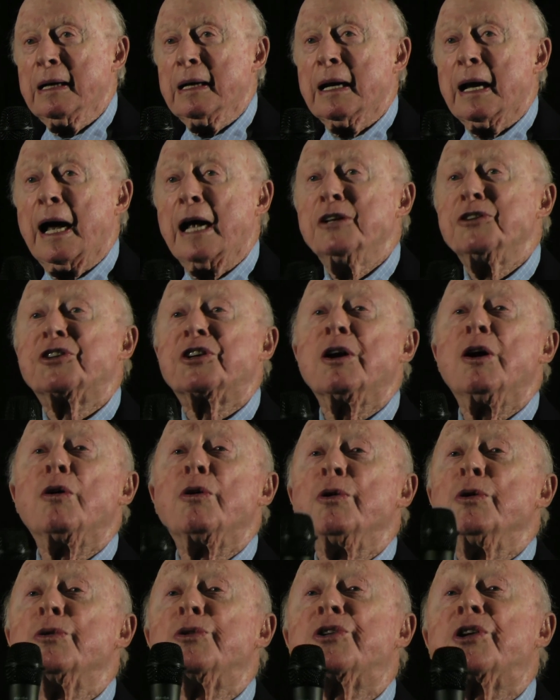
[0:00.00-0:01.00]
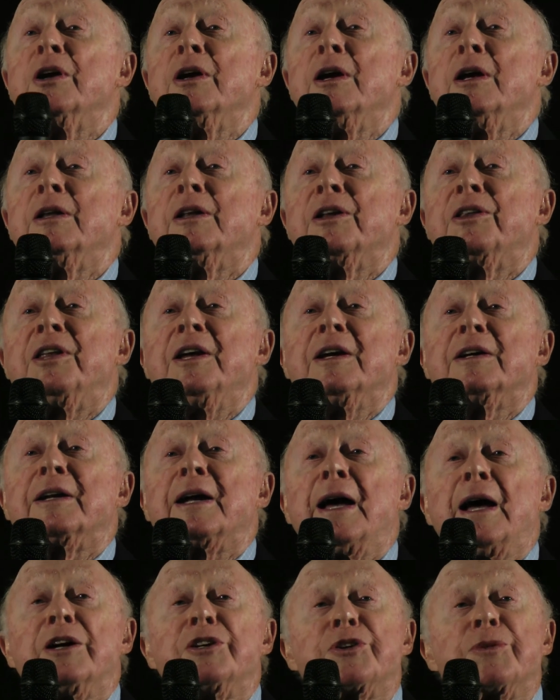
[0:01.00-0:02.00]
And so, you see, the
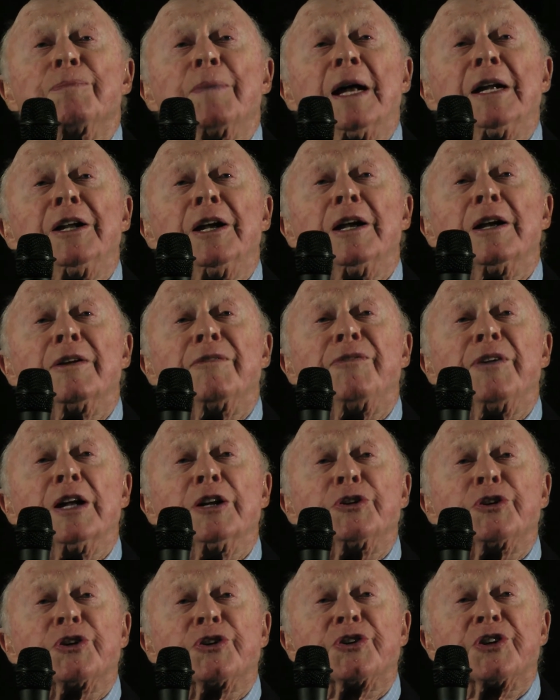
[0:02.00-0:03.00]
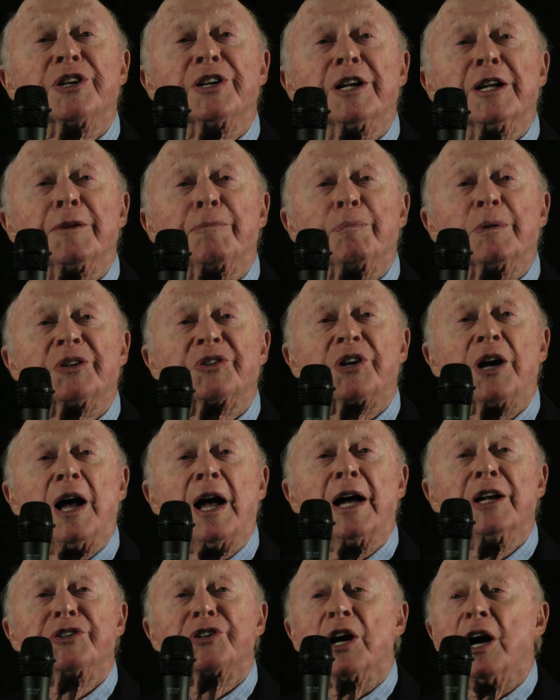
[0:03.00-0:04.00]
theater has many adventures in it
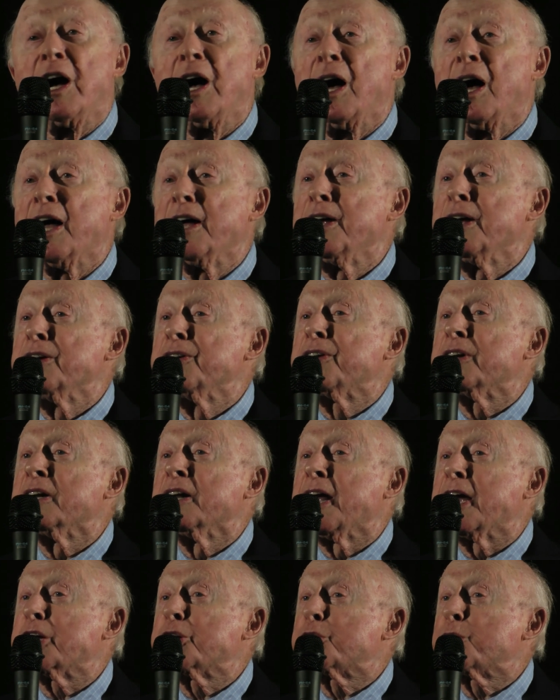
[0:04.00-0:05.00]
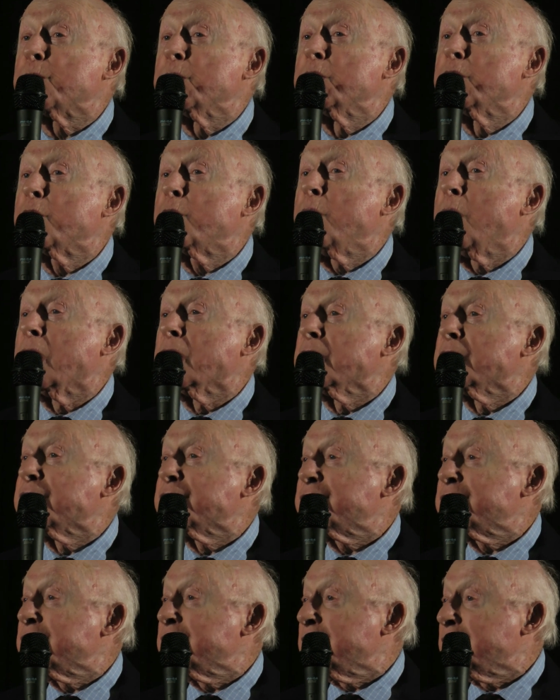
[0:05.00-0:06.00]
besides a high intellectual
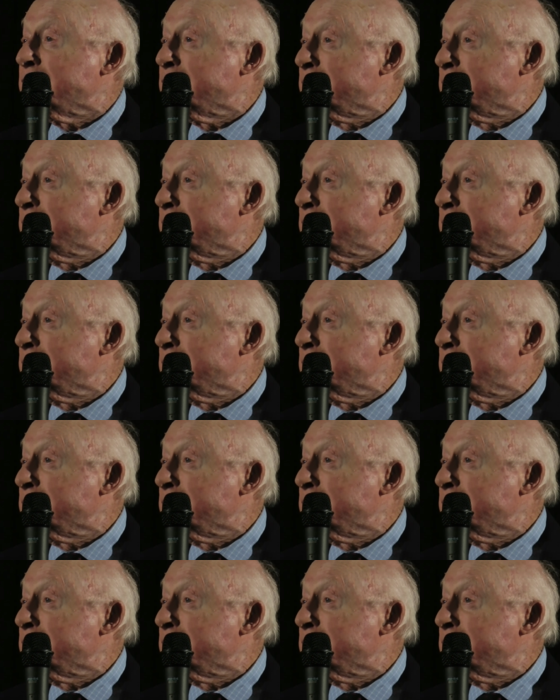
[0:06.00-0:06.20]
quality.